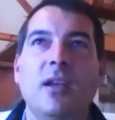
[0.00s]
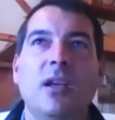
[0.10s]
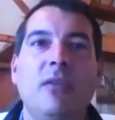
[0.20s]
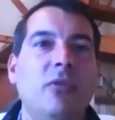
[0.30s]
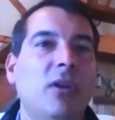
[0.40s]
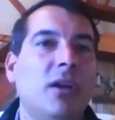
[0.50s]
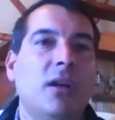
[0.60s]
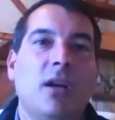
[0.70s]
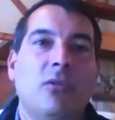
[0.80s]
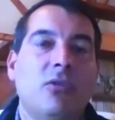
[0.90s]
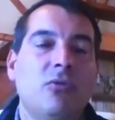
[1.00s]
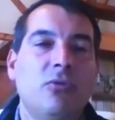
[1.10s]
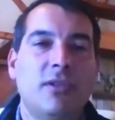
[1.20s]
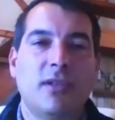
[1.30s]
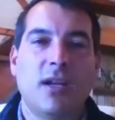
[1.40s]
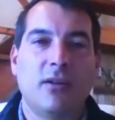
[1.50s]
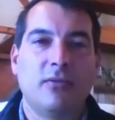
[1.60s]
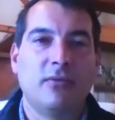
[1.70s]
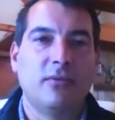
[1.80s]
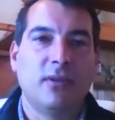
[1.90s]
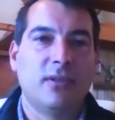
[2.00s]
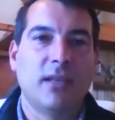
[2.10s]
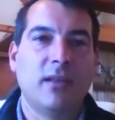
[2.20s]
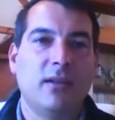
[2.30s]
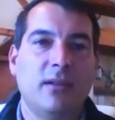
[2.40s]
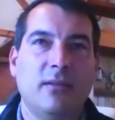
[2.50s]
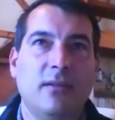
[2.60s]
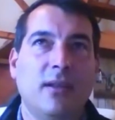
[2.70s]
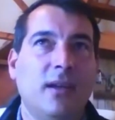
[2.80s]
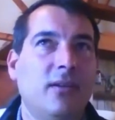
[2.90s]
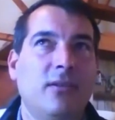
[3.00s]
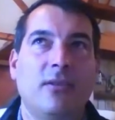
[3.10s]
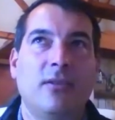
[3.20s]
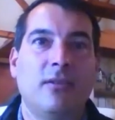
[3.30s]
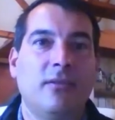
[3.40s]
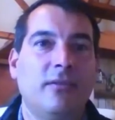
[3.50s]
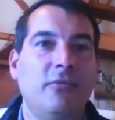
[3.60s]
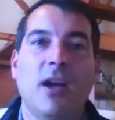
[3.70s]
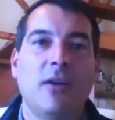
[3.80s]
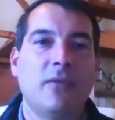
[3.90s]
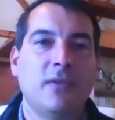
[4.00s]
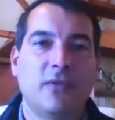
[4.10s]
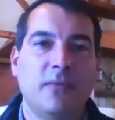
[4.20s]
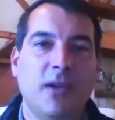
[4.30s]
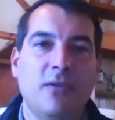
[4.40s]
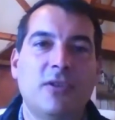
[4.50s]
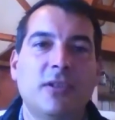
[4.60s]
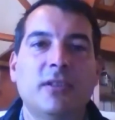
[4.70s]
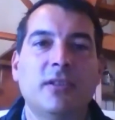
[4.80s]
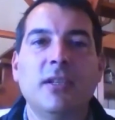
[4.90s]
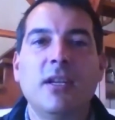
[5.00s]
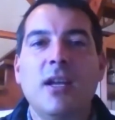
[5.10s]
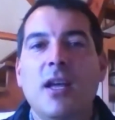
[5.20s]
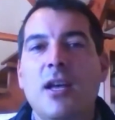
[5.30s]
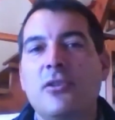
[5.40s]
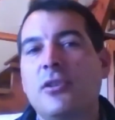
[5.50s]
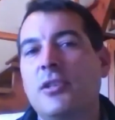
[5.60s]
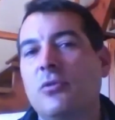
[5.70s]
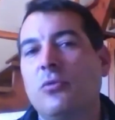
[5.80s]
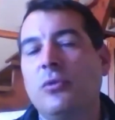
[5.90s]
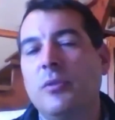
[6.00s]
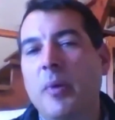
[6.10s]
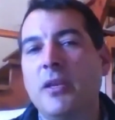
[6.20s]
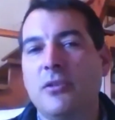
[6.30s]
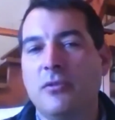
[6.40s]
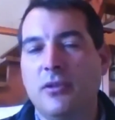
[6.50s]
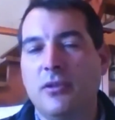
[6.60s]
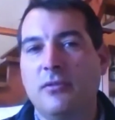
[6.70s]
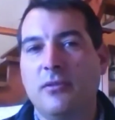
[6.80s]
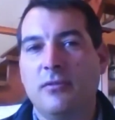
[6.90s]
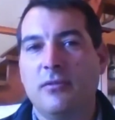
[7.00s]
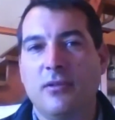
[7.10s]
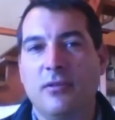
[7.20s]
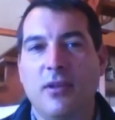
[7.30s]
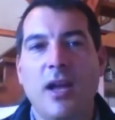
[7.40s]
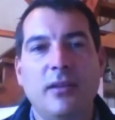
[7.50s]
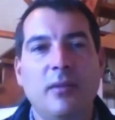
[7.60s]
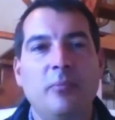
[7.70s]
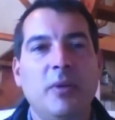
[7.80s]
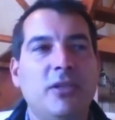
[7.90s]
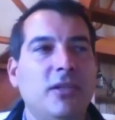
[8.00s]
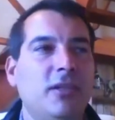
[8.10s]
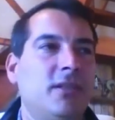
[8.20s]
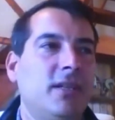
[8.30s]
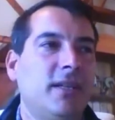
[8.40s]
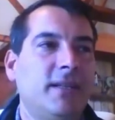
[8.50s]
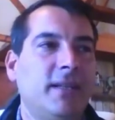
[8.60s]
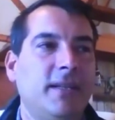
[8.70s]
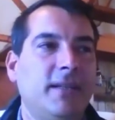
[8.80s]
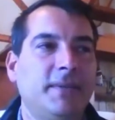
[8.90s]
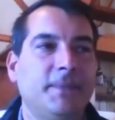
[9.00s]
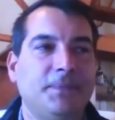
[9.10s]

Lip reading: If you look at our coolest town, Sutherland, they are 3 hours from the ocean. So it just all depends on night temperatures and